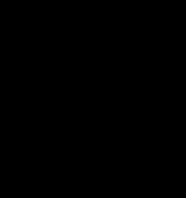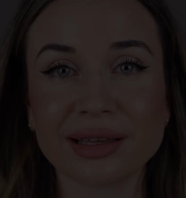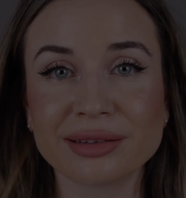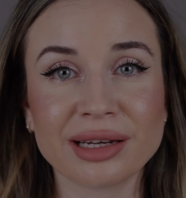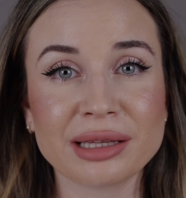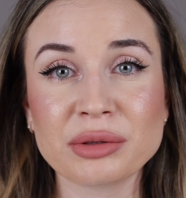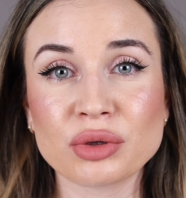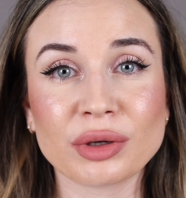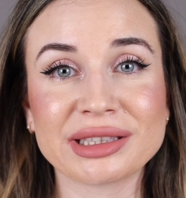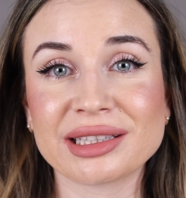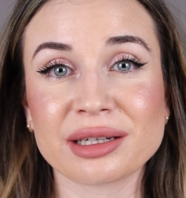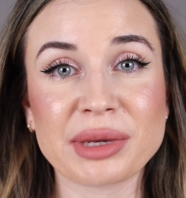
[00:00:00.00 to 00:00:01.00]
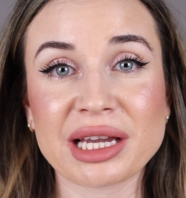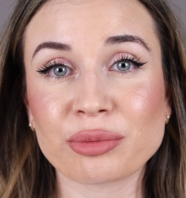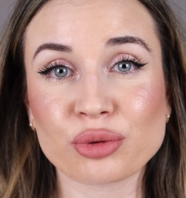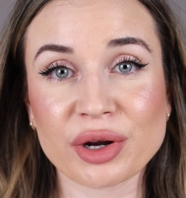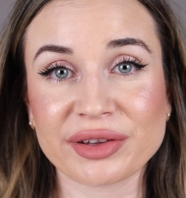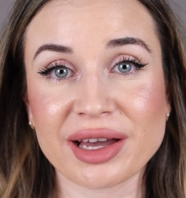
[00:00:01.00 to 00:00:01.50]
And let me know what other
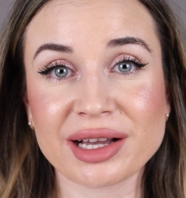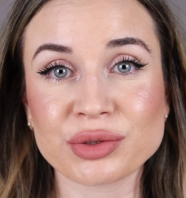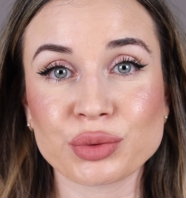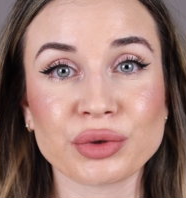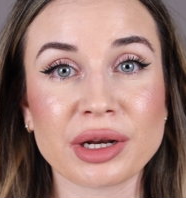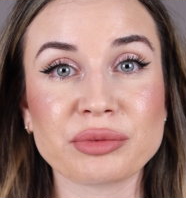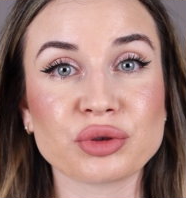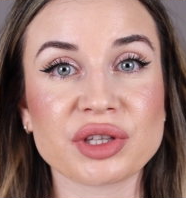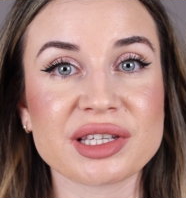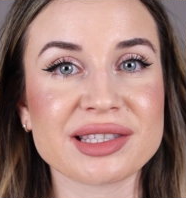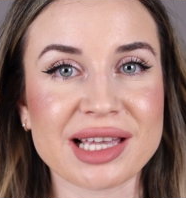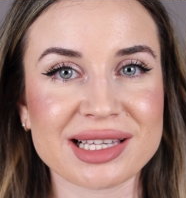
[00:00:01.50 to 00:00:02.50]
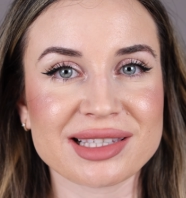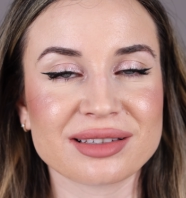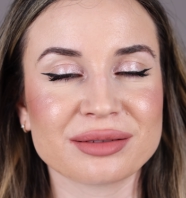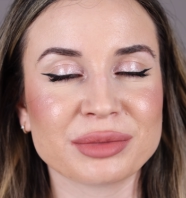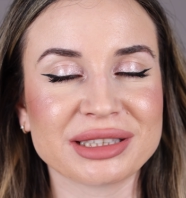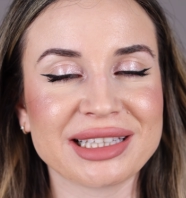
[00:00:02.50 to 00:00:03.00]
makeup products would you like to test
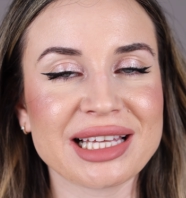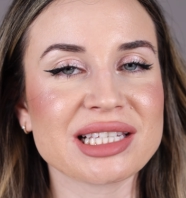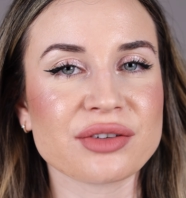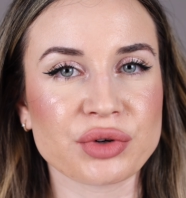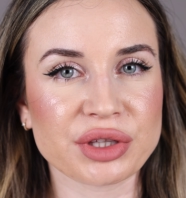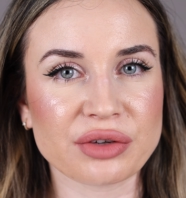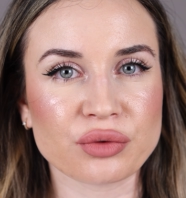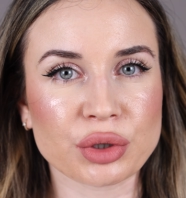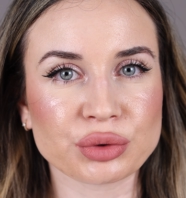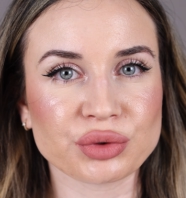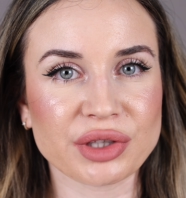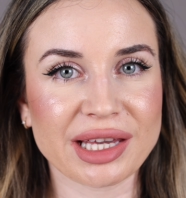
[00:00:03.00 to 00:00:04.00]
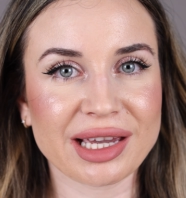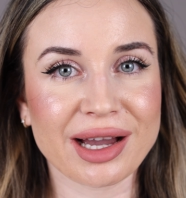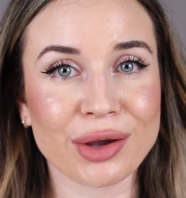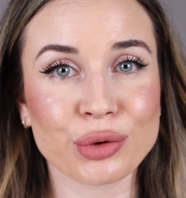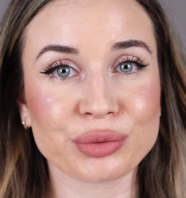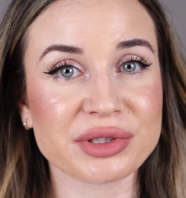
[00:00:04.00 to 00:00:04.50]
next. But that's everything for today.
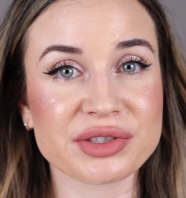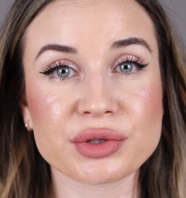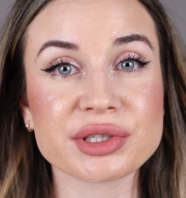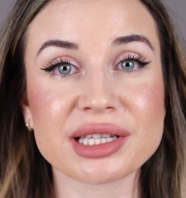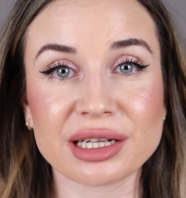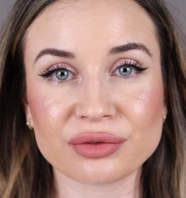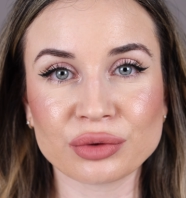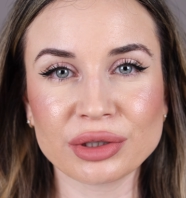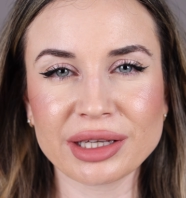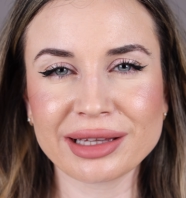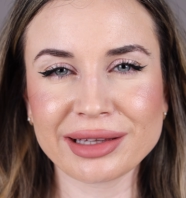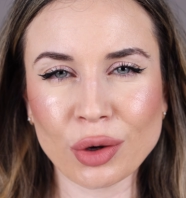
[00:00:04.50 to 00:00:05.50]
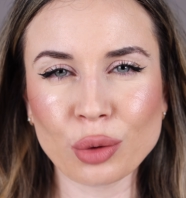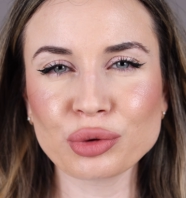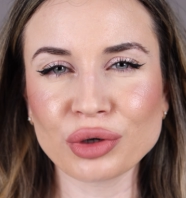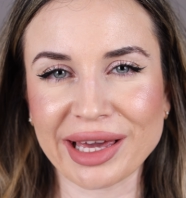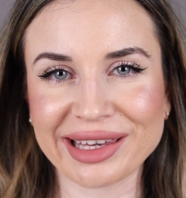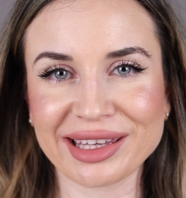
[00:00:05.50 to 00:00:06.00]
I hope this video is helpful and I
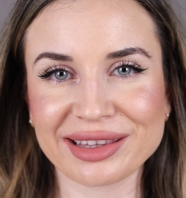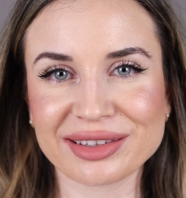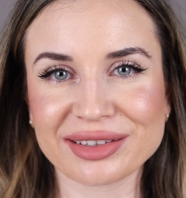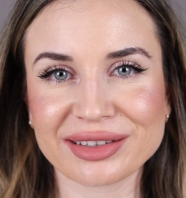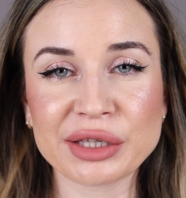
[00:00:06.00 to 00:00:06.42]
hope you like it.